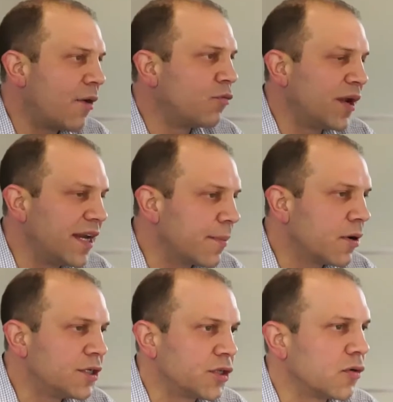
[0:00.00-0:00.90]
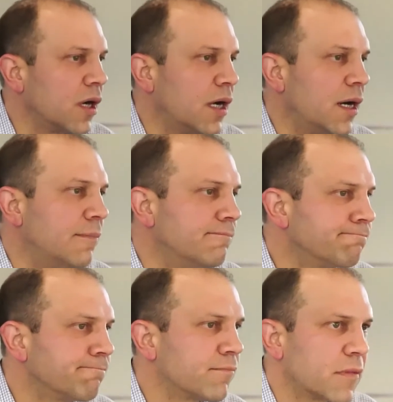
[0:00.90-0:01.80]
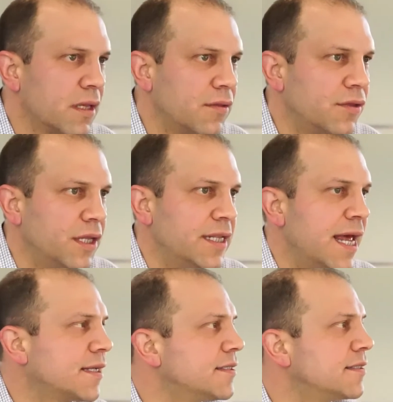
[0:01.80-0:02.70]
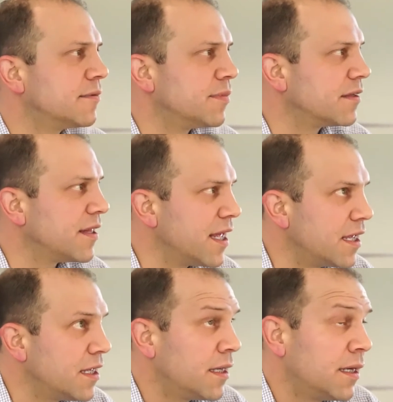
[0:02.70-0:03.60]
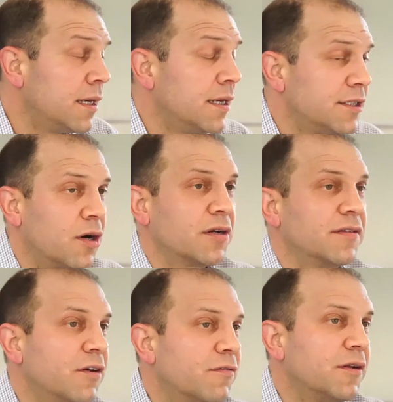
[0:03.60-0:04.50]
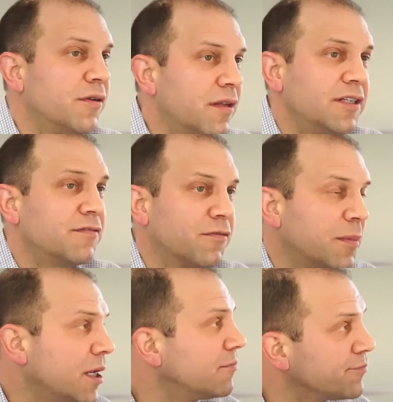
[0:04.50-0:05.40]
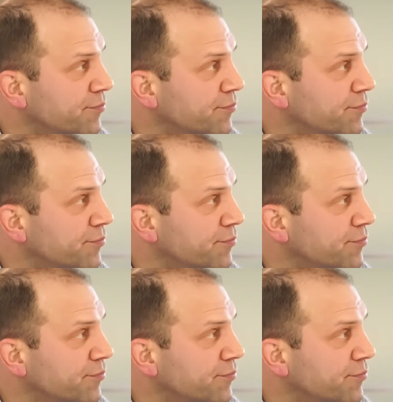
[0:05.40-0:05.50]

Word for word: what neighborhoods are um, the next big thing, mm-hmm. it's hard to tell. At least for me,